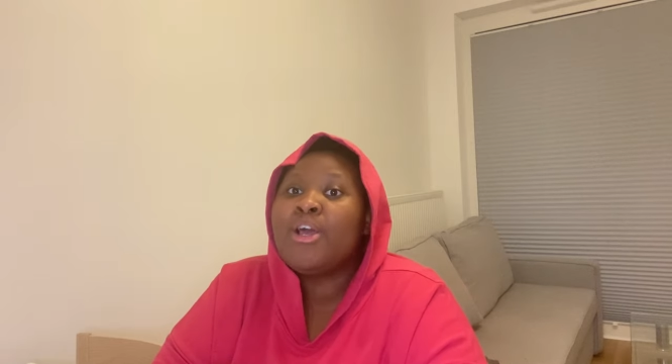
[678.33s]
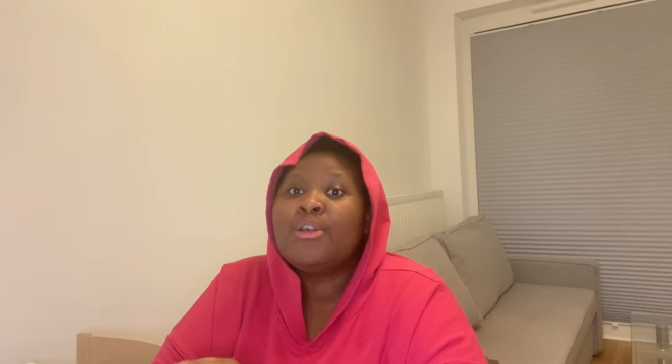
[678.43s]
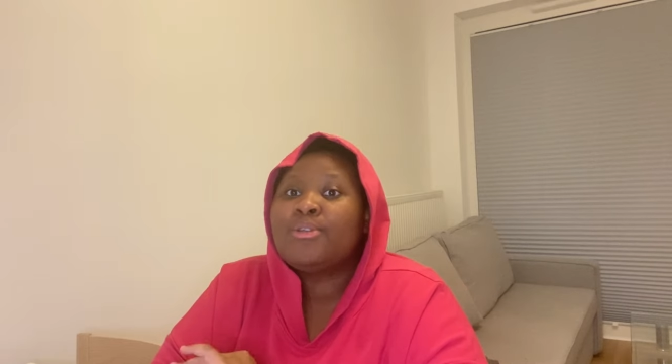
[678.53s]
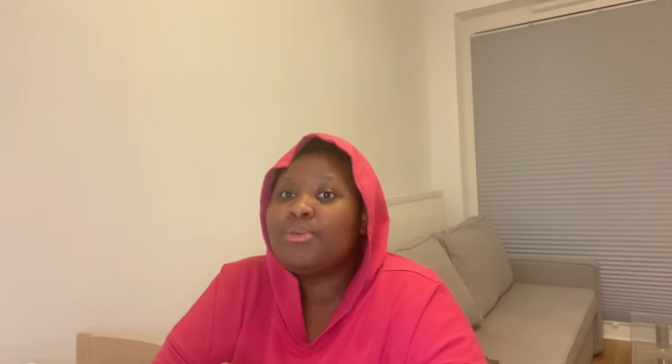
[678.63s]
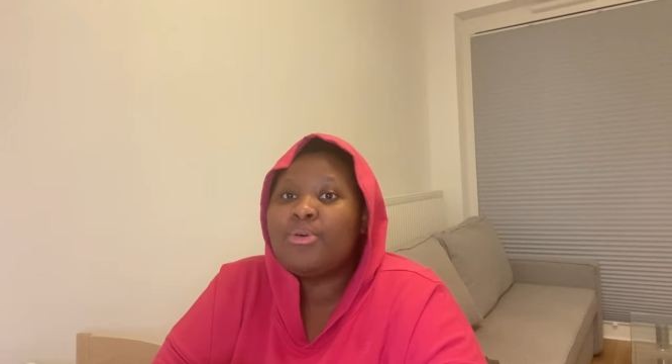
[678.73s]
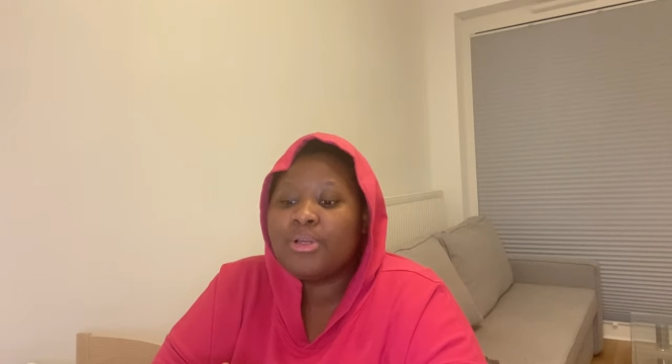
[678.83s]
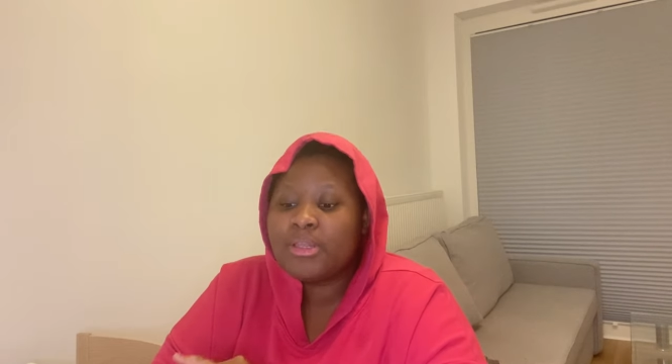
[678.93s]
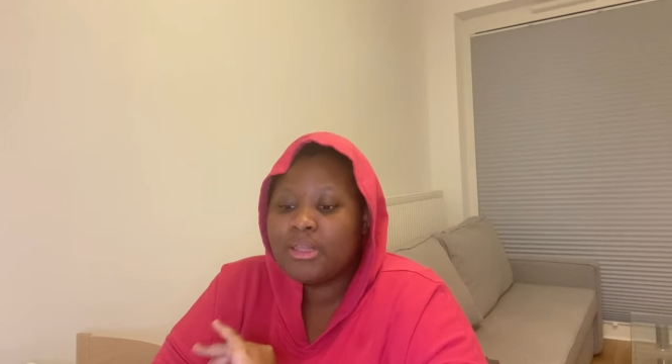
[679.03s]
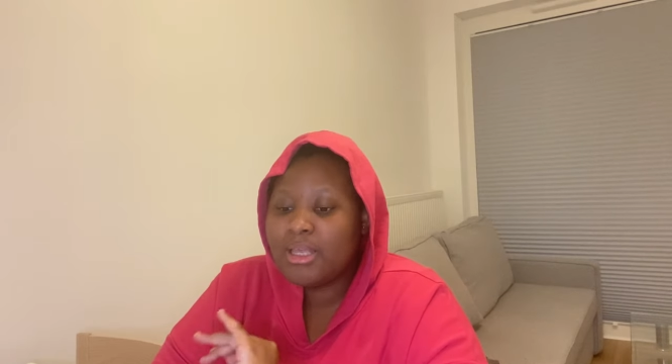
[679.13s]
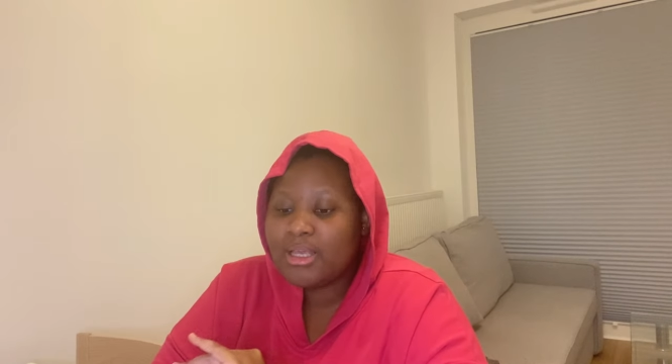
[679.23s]

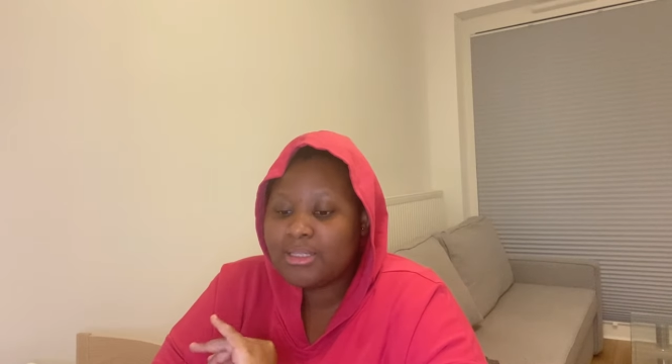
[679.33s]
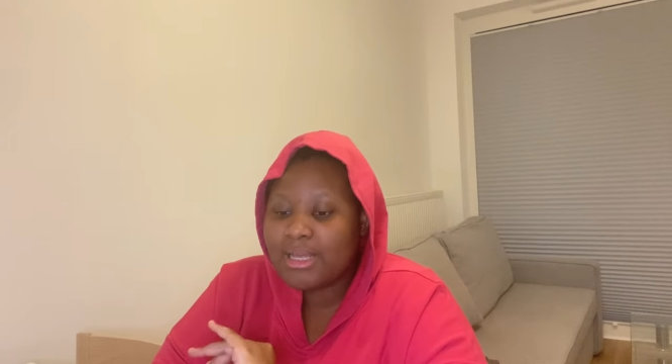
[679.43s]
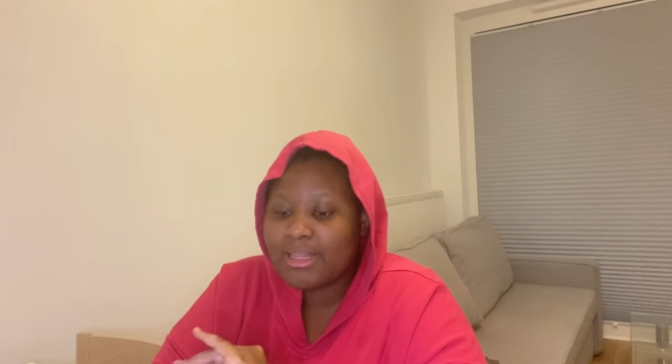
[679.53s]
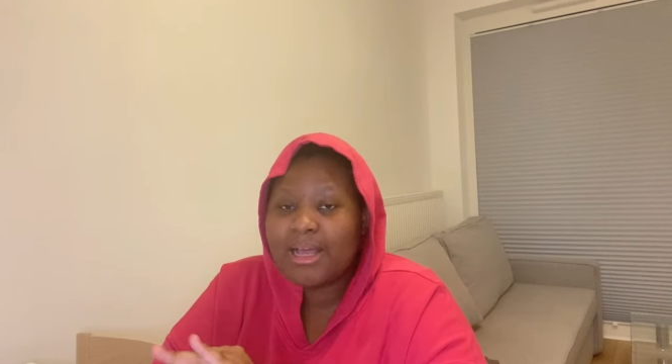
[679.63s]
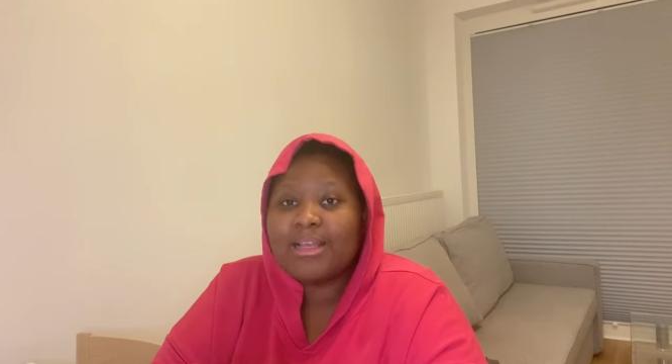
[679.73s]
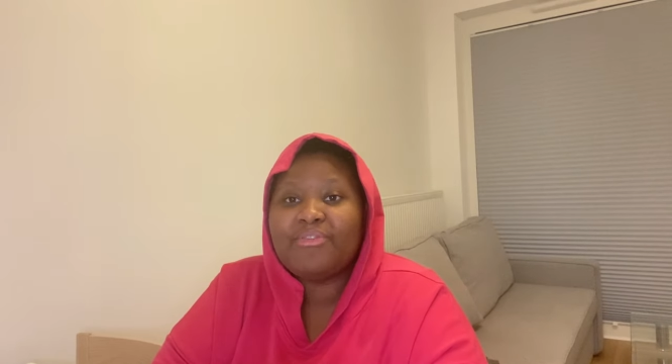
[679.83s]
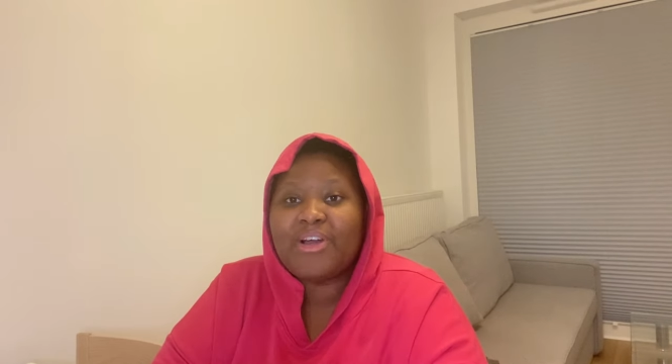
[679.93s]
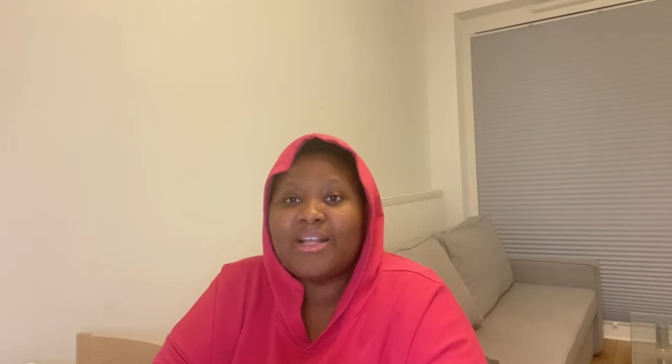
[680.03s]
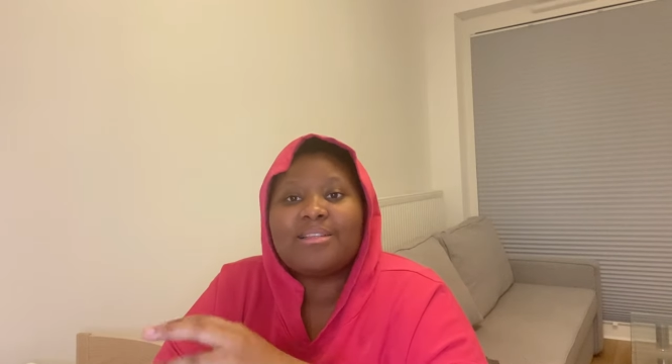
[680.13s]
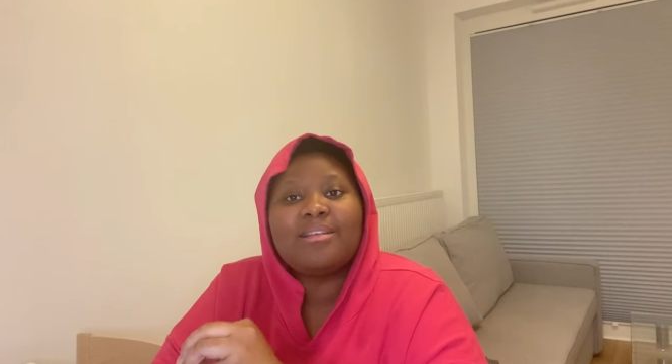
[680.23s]
So things like that. In
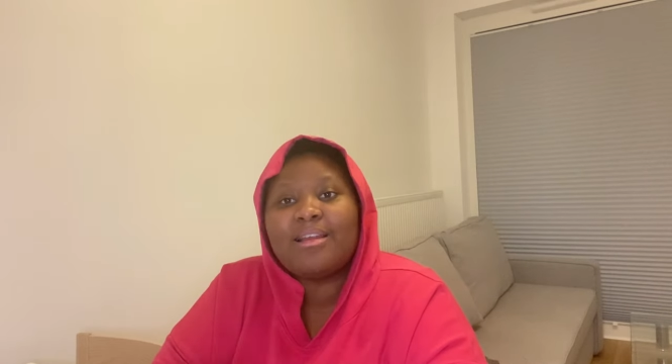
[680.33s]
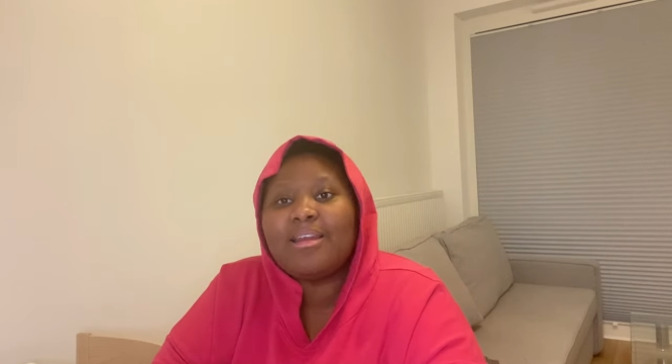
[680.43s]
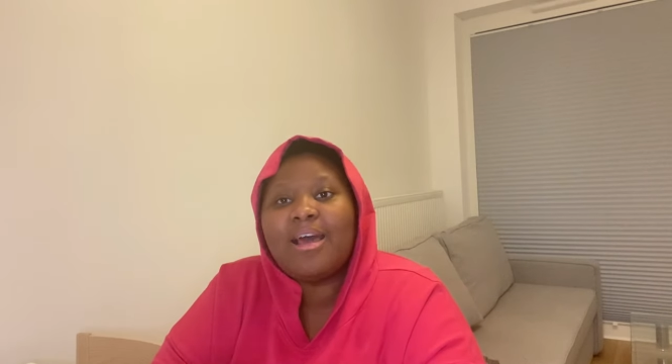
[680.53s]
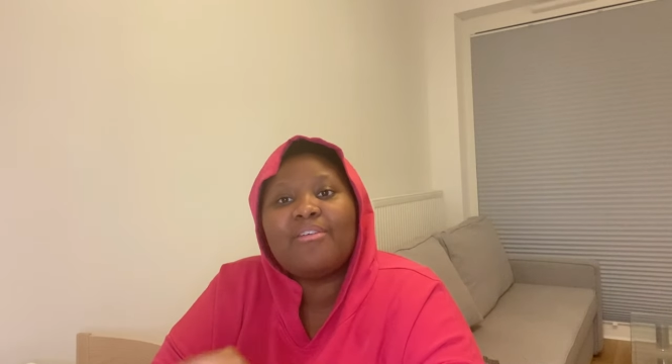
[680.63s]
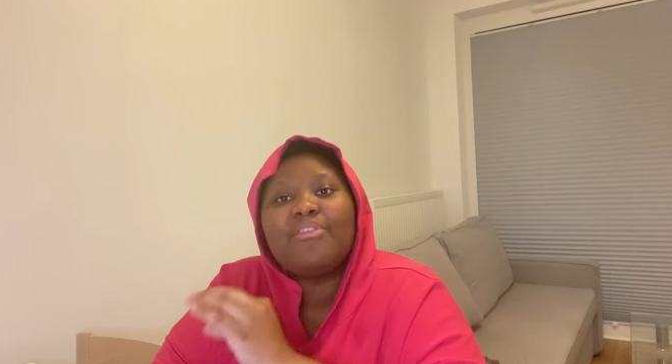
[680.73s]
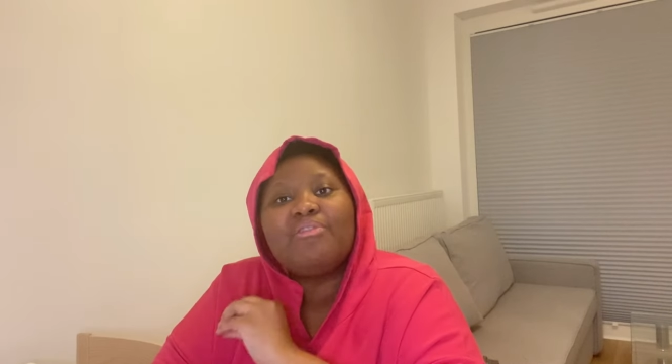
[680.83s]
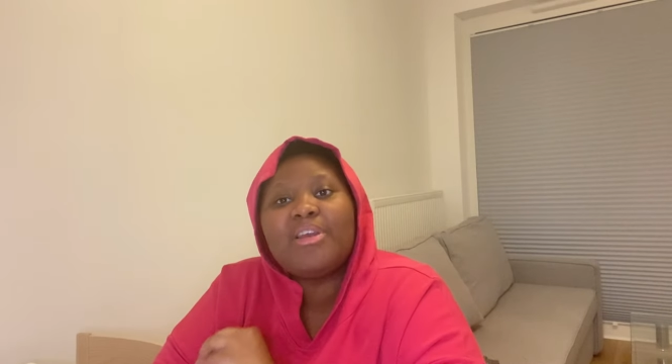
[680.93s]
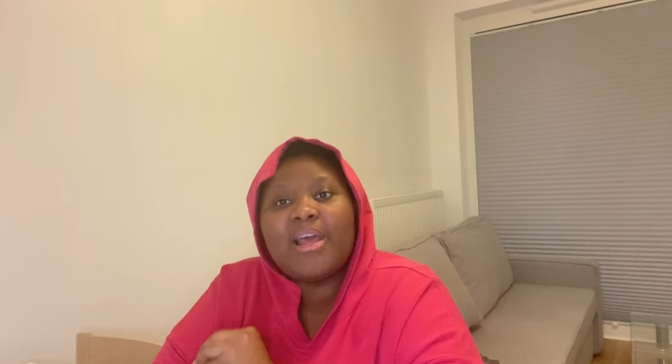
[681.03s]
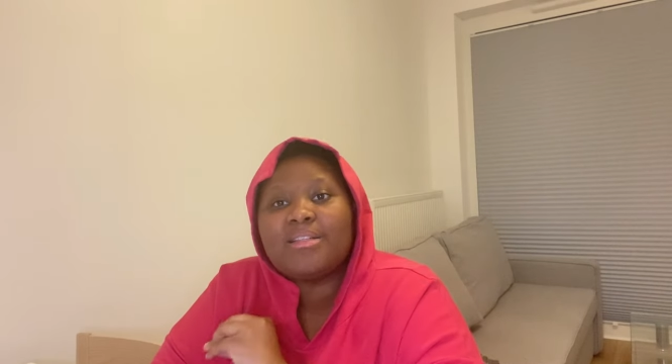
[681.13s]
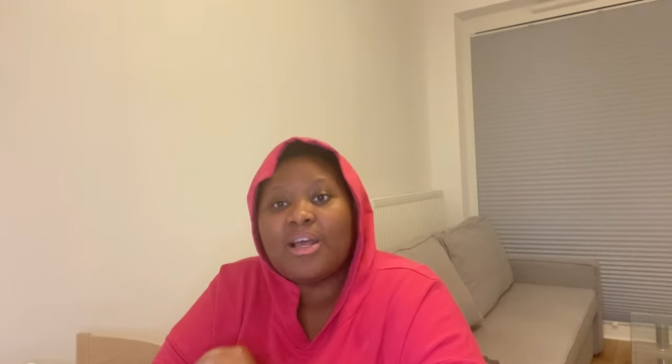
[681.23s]
fact, now I've
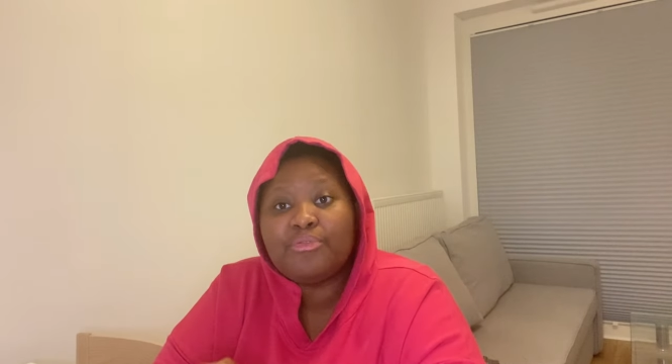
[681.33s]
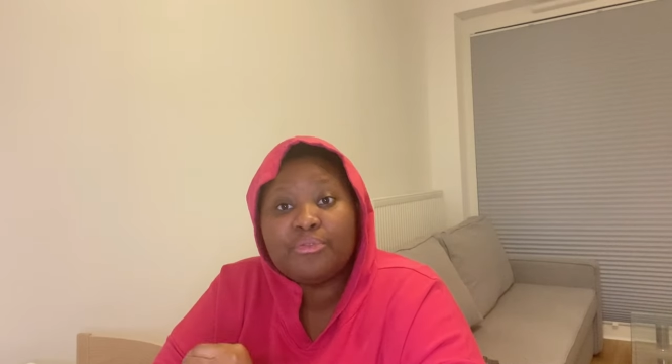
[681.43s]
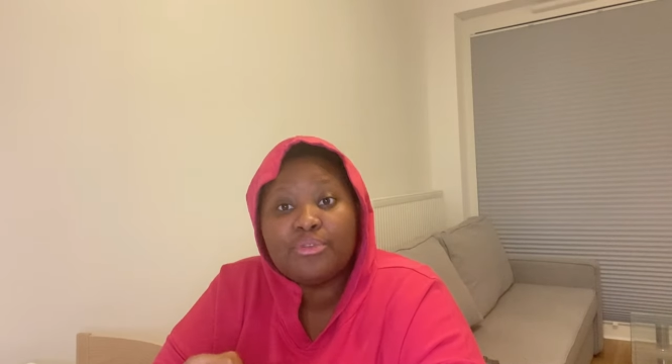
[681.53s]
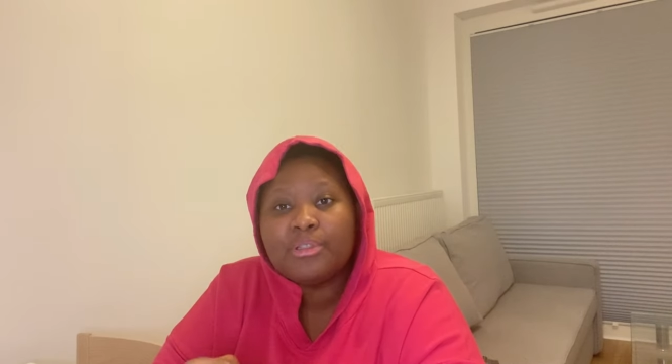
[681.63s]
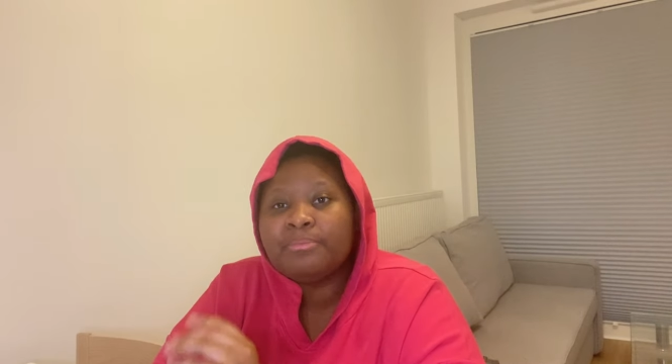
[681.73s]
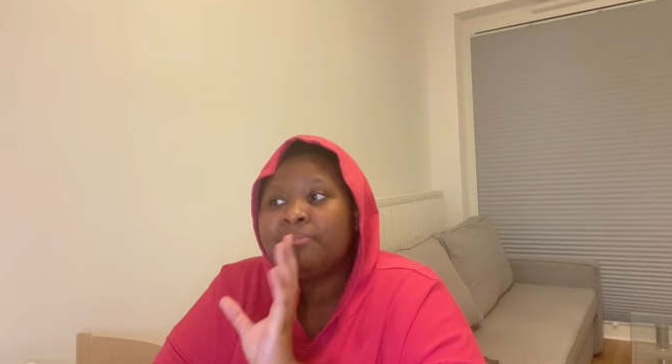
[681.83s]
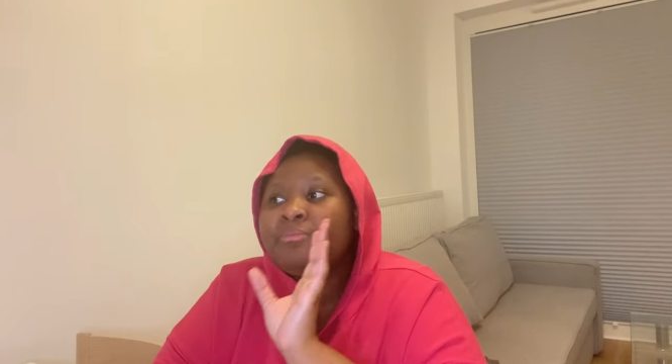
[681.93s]
even entered food.